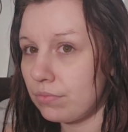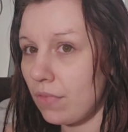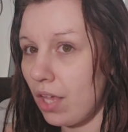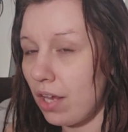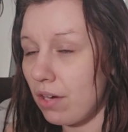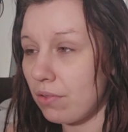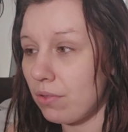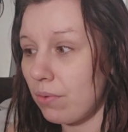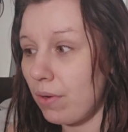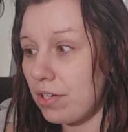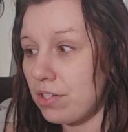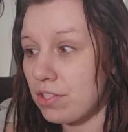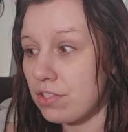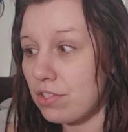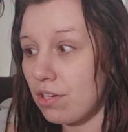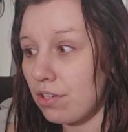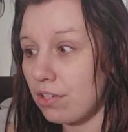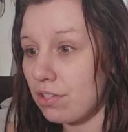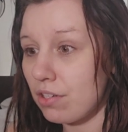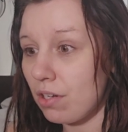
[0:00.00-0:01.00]
I don't know why I just
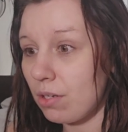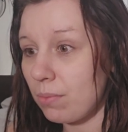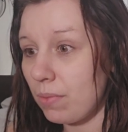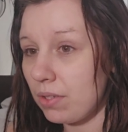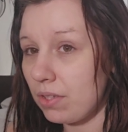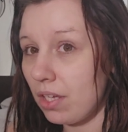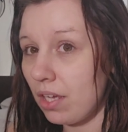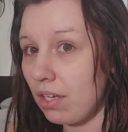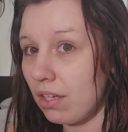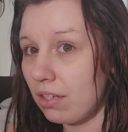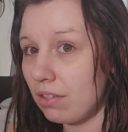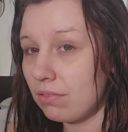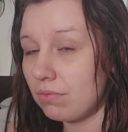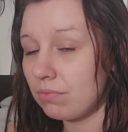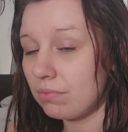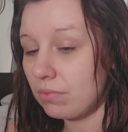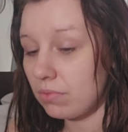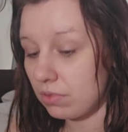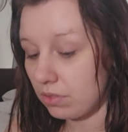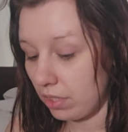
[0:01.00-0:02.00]
started talking about that.
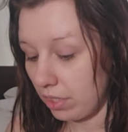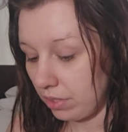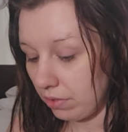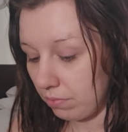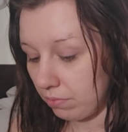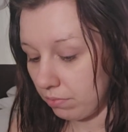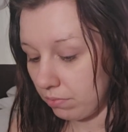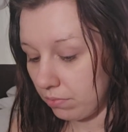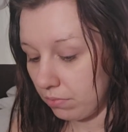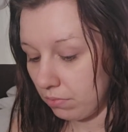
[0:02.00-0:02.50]
Okay.